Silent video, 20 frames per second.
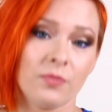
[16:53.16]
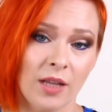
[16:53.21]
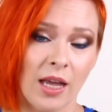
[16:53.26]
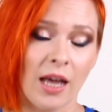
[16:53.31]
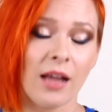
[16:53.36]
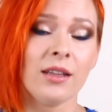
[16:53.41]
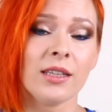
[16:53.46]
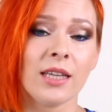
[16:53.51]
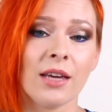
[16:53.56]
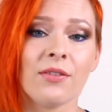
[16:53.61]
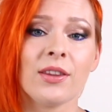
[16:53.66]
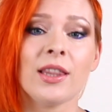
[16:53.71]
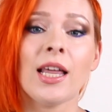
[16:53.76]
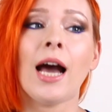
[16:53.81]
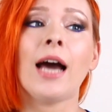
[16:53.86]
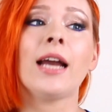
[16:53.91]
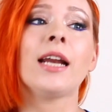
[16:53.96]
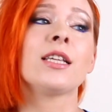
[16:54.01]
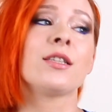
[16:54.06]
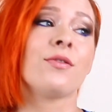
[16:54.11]
I'll give it
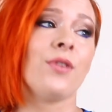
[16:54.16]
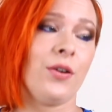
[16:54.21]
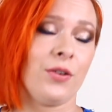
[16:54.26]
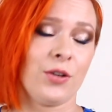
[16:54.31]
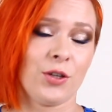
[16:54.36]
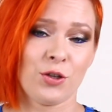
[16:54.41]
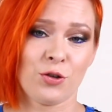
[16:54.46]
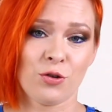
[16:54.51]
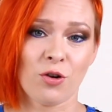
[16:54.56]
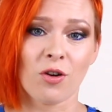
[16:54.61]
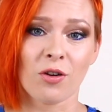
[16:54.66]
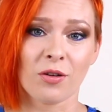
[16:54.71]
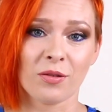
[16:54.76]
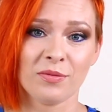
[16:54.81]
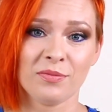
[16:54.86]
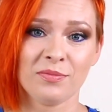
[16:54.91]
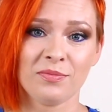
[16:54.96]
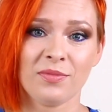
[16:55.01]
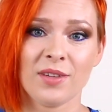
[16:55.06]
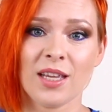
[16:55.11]
that, it's very strong.
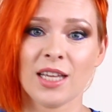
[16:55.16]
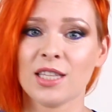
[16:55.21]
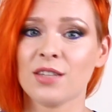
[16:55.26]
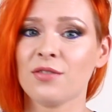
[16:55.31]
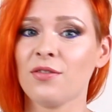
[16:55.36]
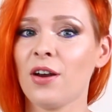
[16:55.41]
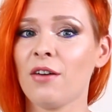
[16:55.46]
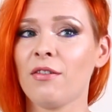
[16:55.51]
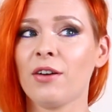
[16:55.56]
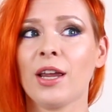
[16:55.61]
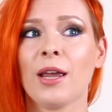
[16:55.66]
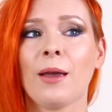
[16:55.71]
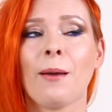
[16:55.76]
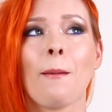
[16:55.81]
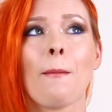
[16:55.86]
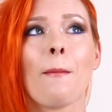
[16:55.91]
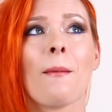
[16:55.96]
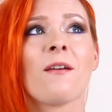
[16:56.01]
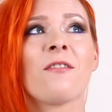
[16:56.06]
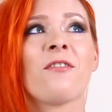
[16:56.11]
It's very
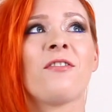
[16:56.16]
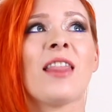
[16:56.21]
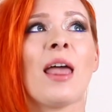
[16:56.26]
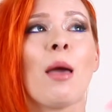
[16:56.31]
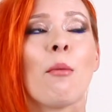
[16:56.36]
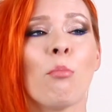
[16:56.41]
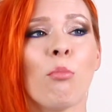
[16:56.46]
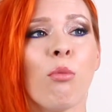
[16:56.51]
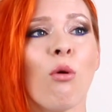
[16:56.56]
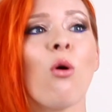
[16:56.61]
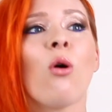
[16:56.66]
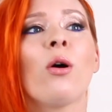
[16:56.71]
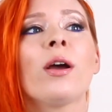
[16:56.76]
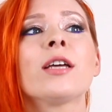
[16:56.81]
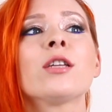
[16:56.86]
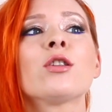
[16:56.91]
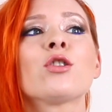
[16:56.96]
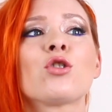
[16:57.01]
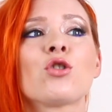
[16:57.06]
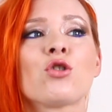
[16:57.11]

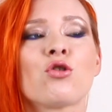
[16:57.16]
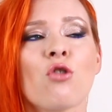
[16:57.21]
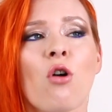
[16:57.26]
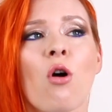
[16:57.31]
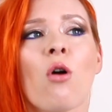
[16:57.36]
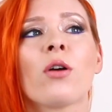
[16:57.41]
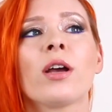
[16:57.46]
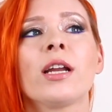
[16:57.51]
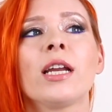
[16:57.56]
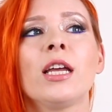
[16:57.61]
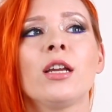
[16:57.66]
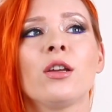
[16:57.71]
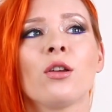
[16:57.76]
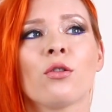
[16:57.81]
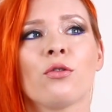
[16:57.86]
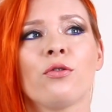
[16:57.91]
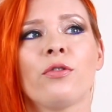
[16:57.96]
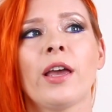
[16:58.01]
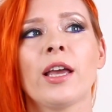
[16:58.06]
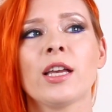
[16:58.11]
flamboyant, strong, and in
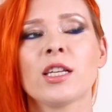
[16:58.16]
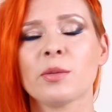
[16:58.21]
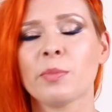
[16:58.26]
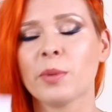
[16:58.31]
your face.